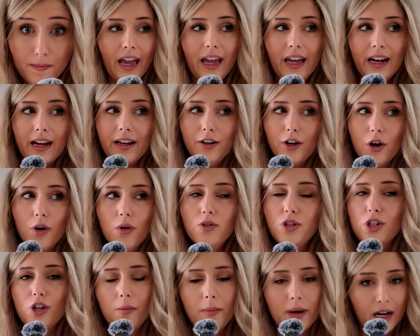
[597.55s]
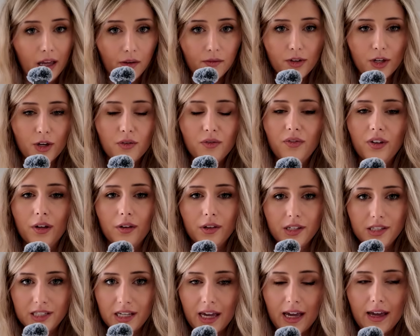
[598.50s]
And I know so many of you feel the
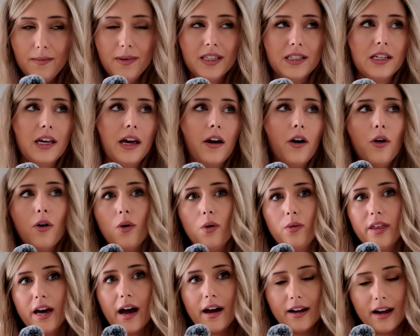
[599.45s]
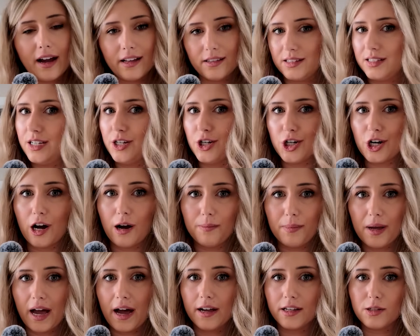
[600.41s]
same. It's like, oh, that Etsy shop
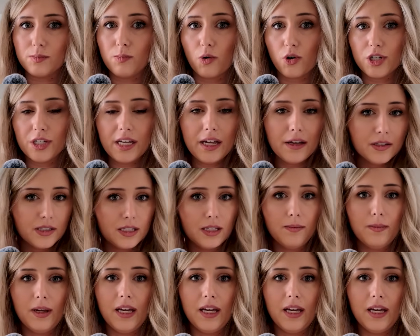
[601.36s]
has more sales than